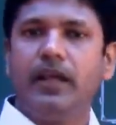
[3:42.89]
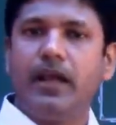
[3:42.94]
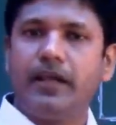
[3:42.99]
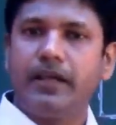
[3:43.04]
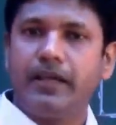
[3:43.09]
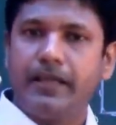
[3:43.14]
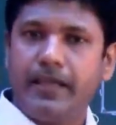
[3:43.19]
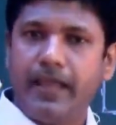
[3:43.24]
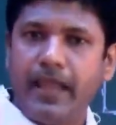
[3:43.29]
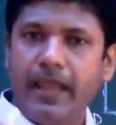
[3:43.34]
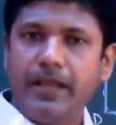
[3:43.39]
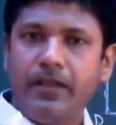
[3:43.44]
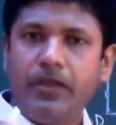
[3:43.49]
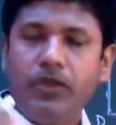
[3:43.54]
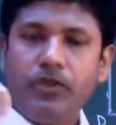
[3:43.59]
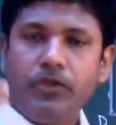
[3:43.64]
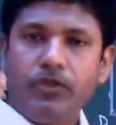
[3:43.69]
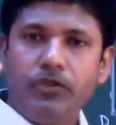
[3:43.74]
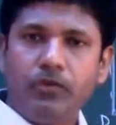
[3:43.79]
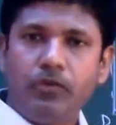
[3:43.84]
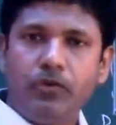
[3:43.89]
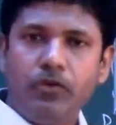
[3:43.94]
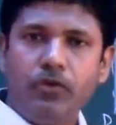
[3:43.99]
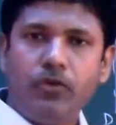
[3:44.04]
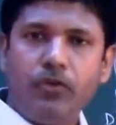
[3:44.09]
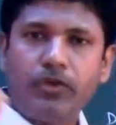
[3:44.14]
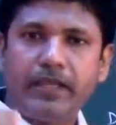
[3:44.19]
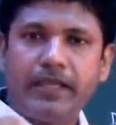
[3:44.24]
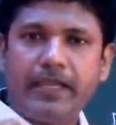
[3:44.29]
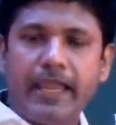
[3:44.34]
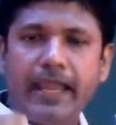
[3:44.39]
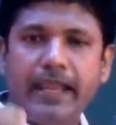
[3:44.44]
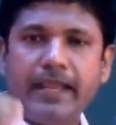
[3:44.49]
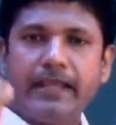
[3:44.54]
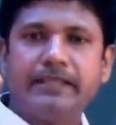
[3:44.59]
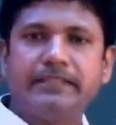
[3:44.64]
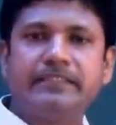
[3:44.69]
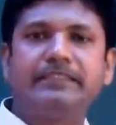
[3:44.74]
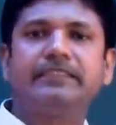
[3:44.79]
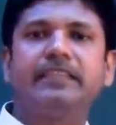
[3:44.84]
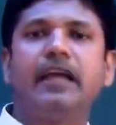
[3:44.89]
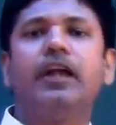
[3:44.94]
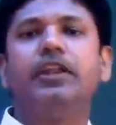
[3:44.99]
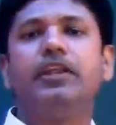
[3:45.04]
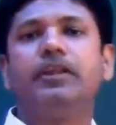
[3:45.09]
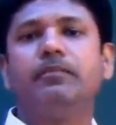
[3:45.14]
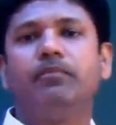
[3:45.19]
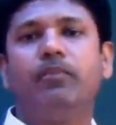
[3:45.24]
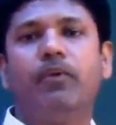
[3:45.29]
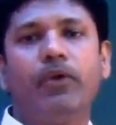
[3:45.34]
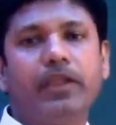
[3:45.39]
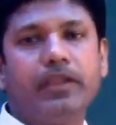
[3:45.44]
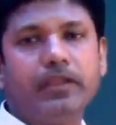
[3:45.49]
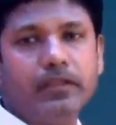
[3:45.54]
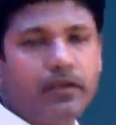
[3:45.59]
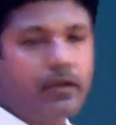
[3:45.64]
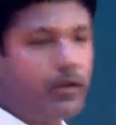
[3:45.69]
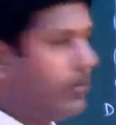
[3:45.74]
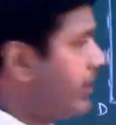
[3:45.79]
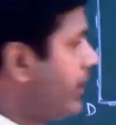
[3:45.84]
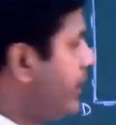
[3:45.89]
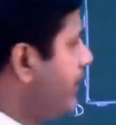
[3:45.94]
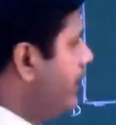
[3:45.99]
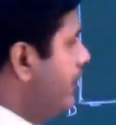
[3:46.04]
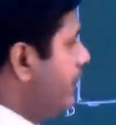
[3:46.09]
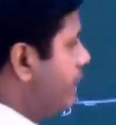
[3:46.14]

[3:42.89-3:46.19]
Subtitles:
Again, you locate a starting point, alright?